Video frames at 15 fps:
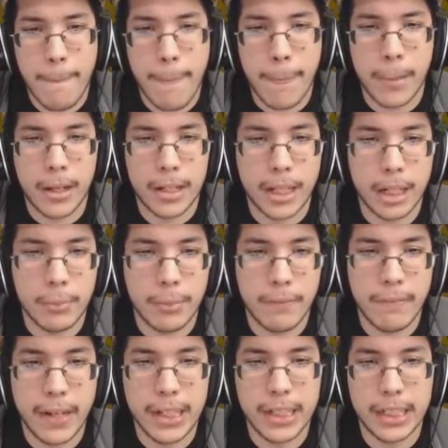Caterpie
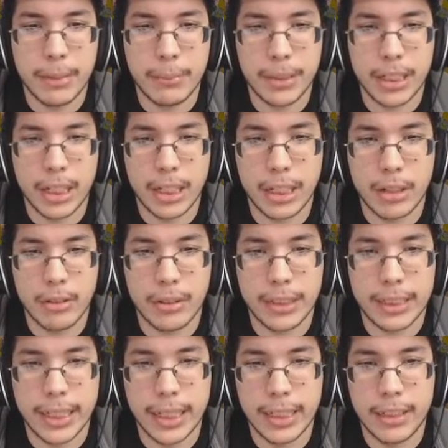faded, and Madonna got only
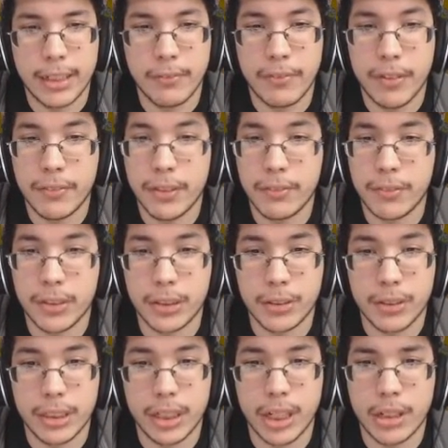10 and 15 for
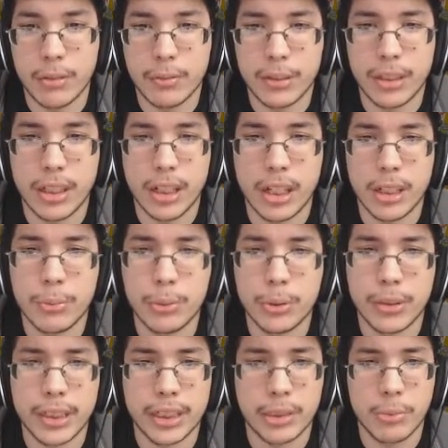Joey. How come Joey
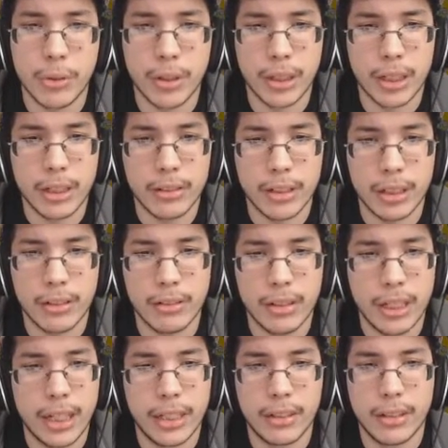gets more? I don't know.
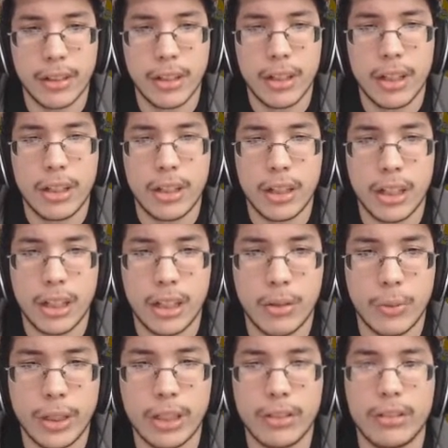
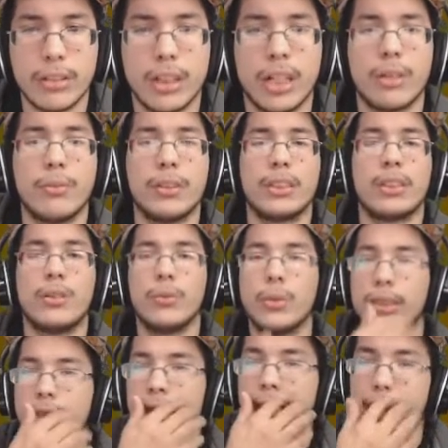We don't. No, we're
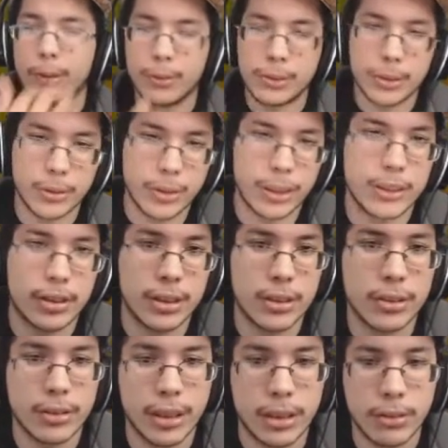staying here with Joey just
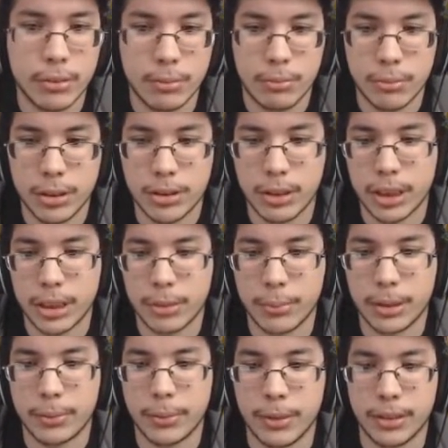to get some
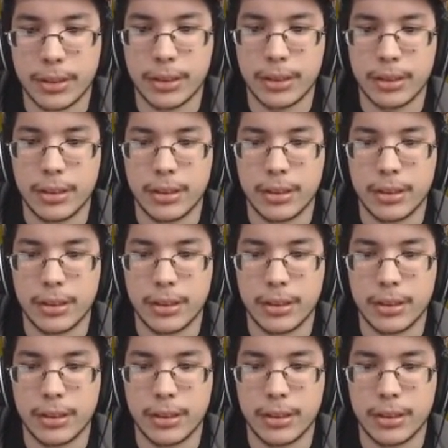experience.